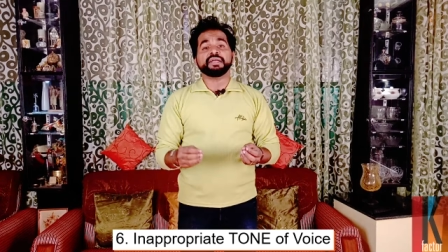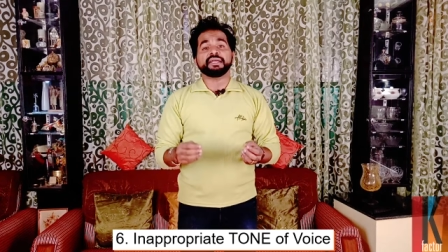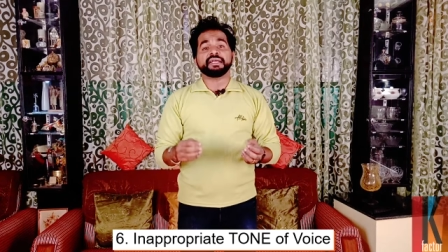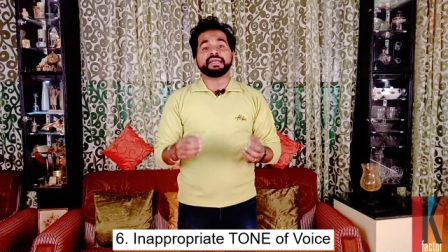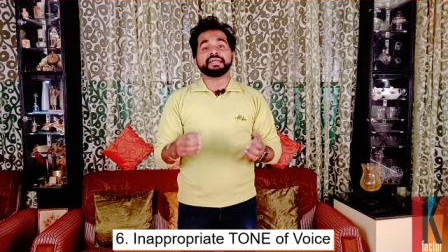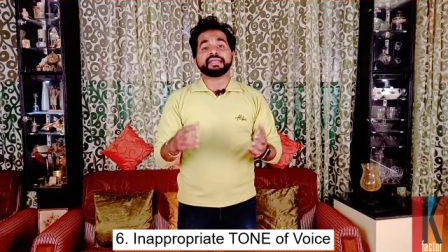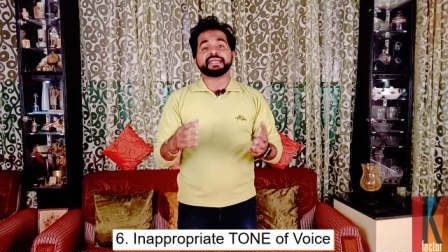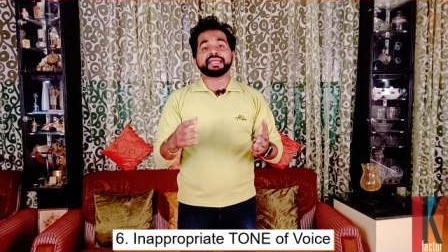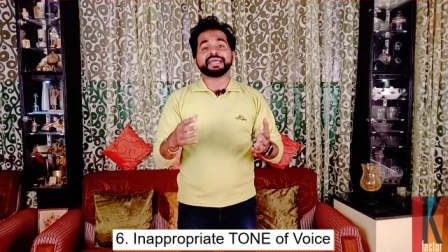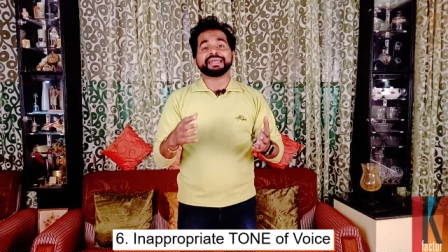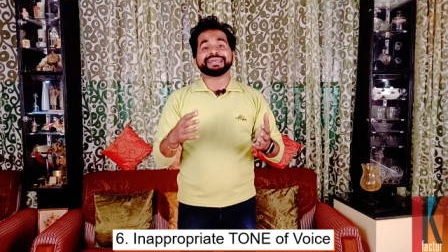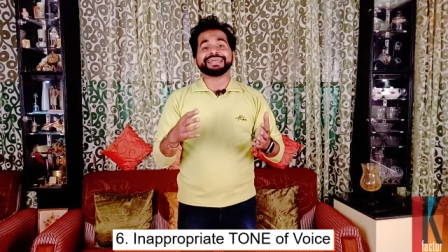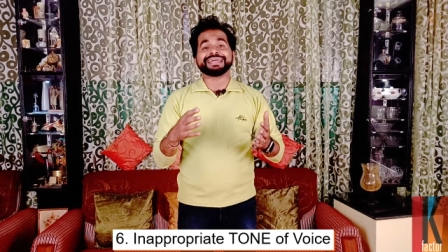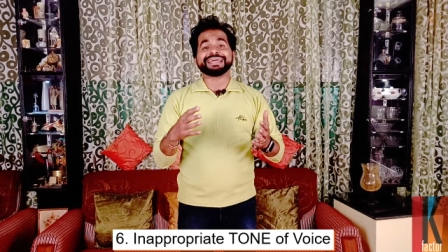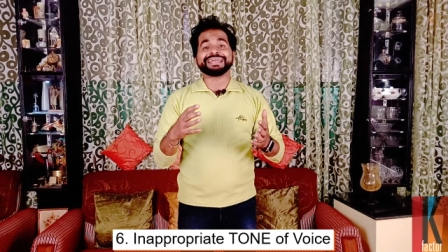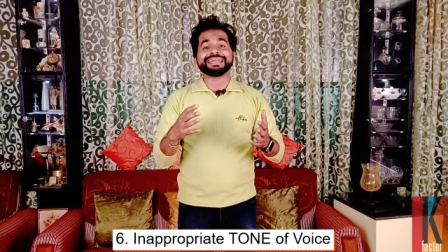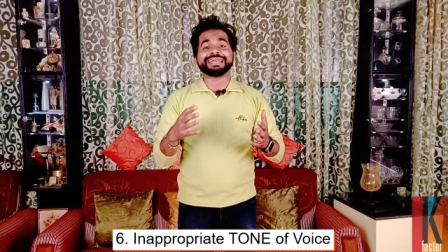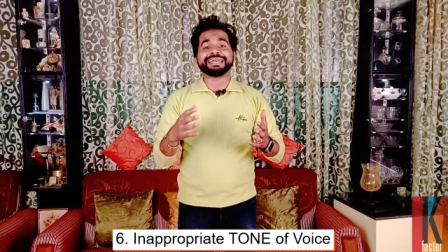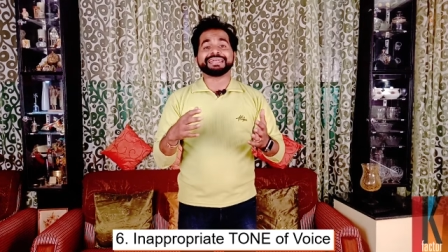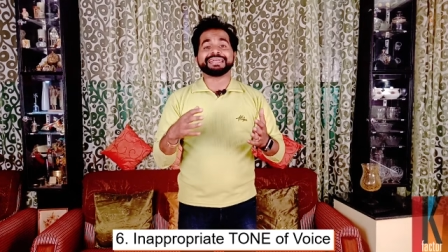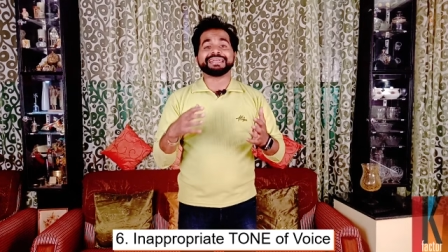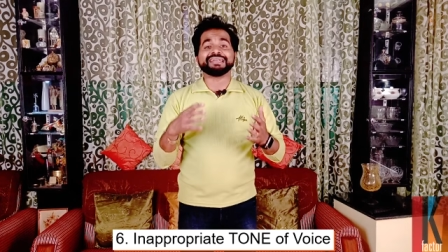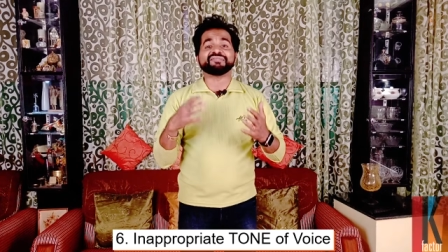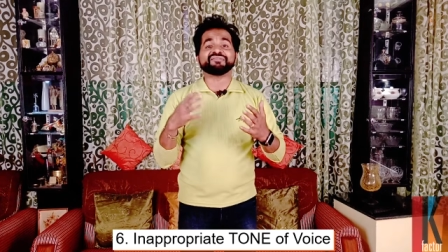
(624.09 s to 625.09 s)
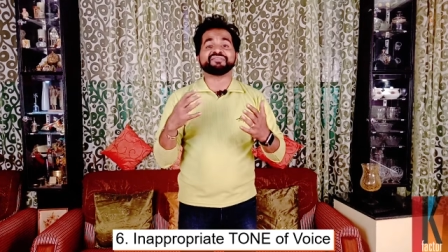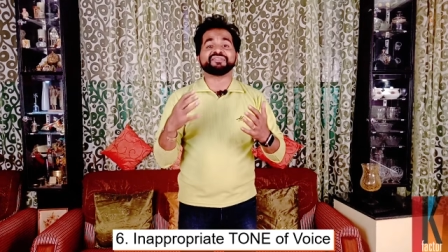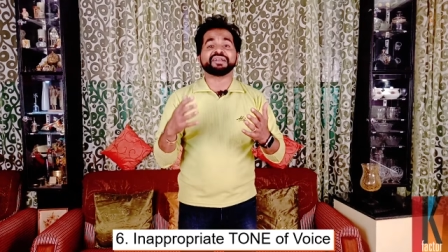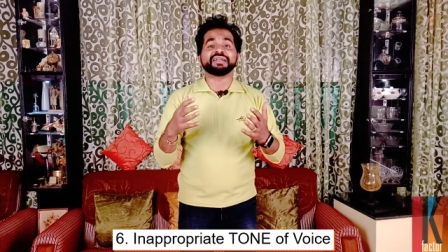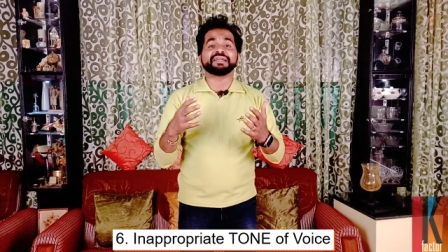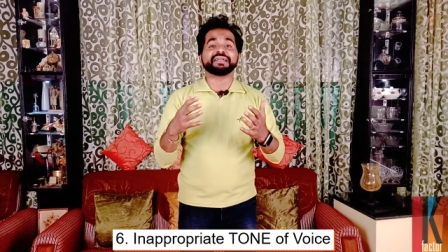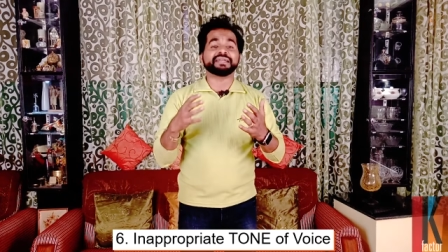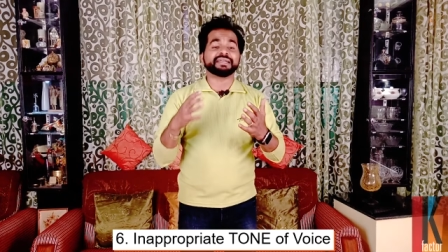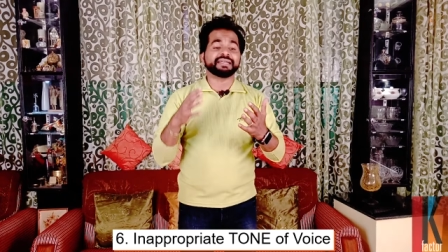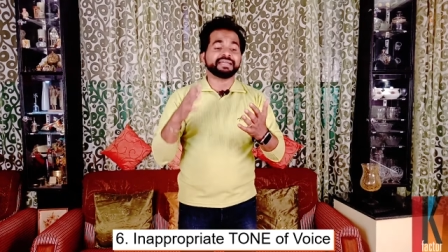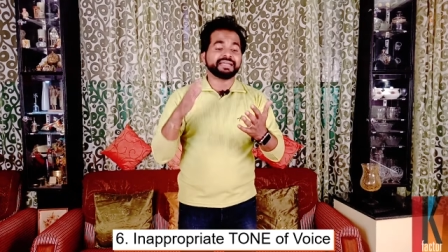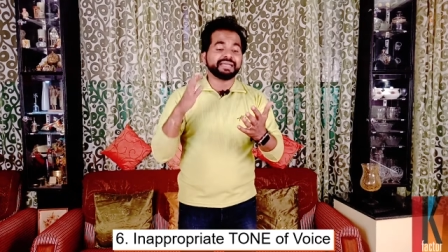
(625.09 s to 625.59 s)
it can create
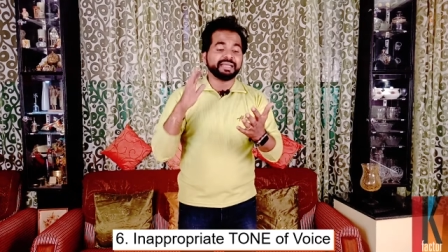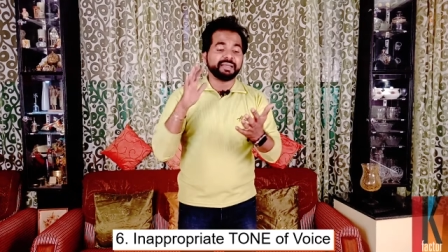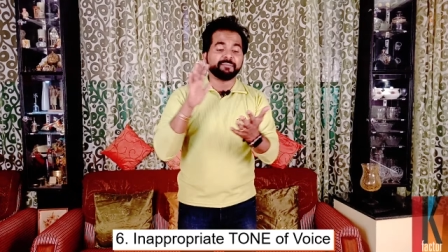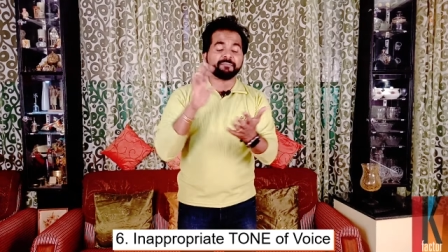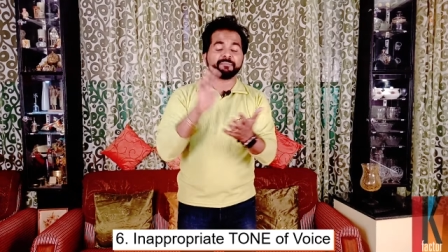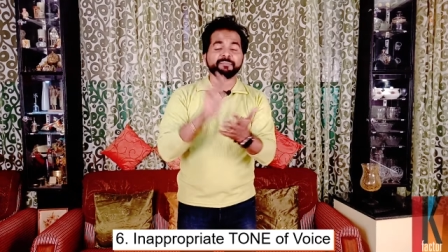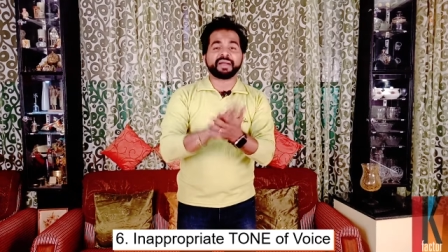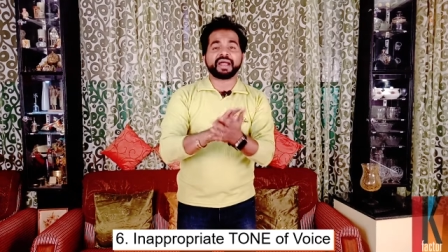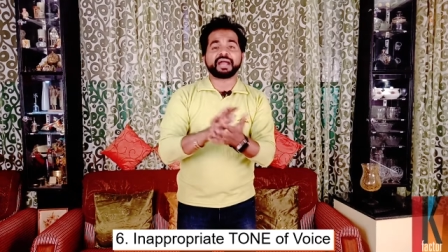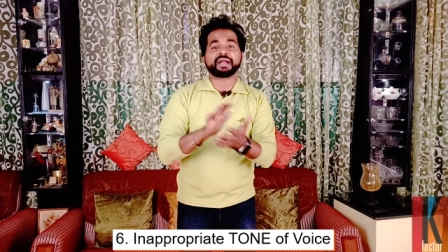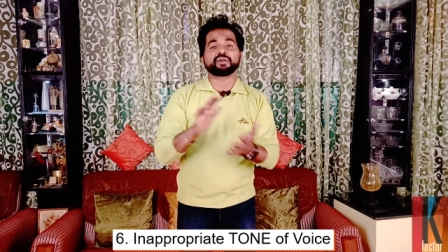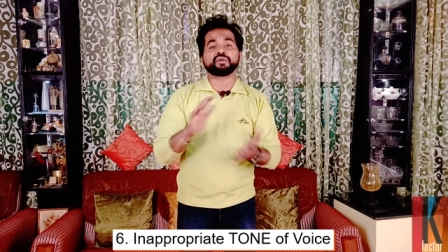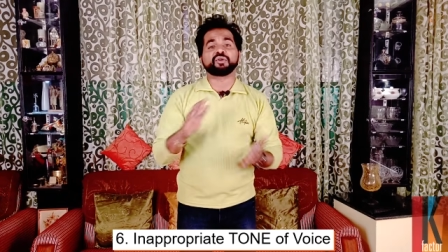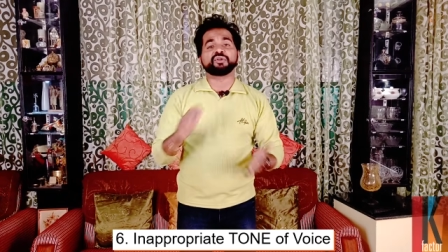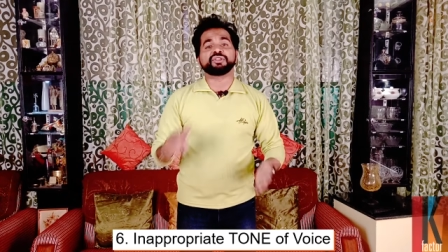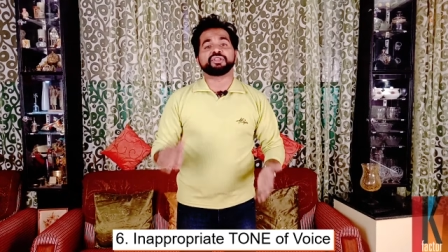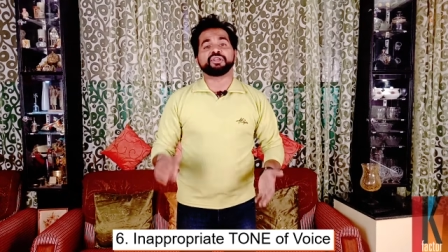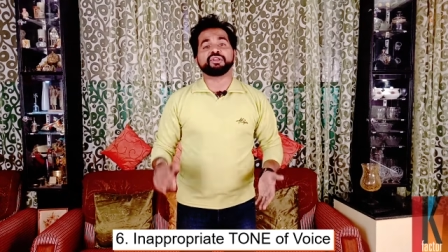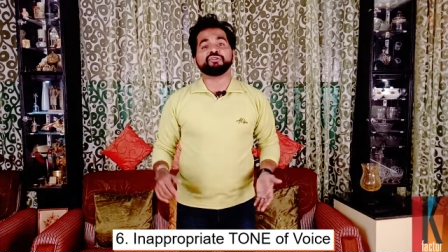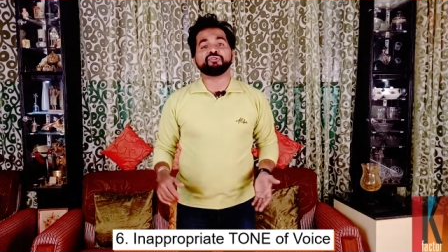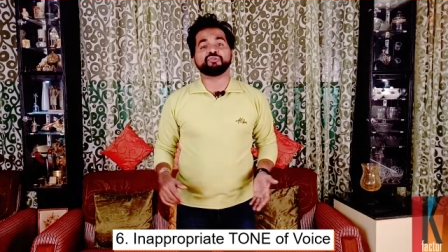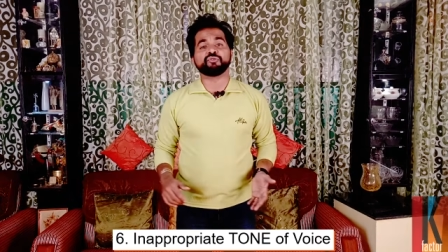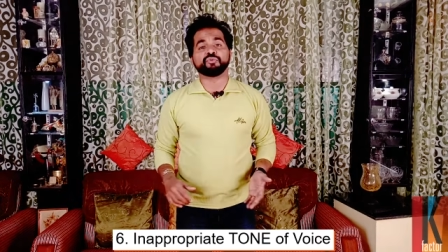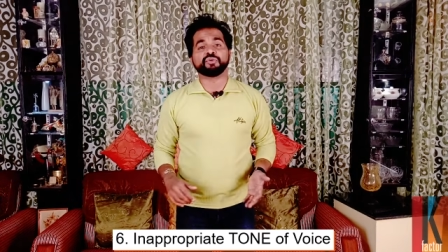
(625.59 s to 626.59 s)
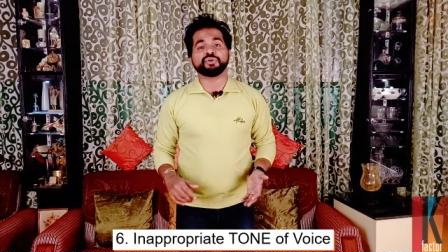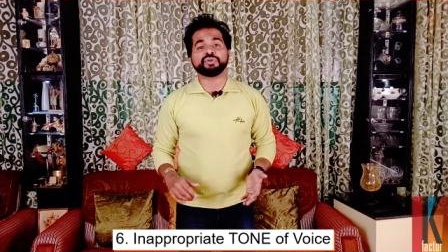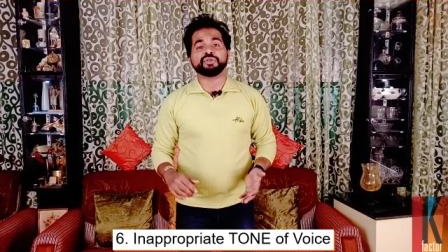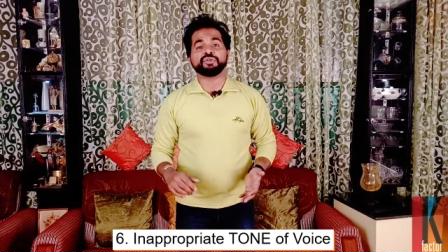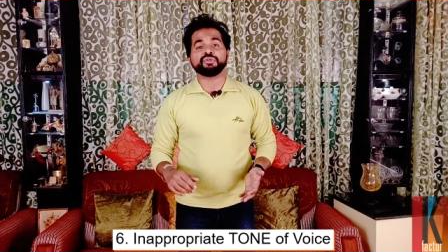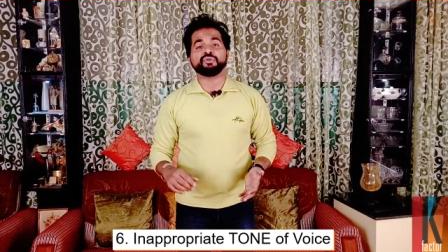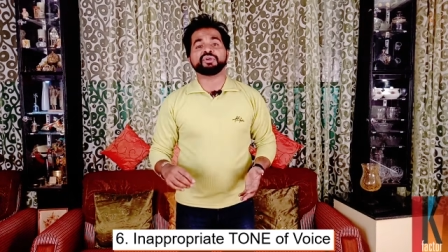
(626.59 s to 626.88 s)
different impact on the interviewer.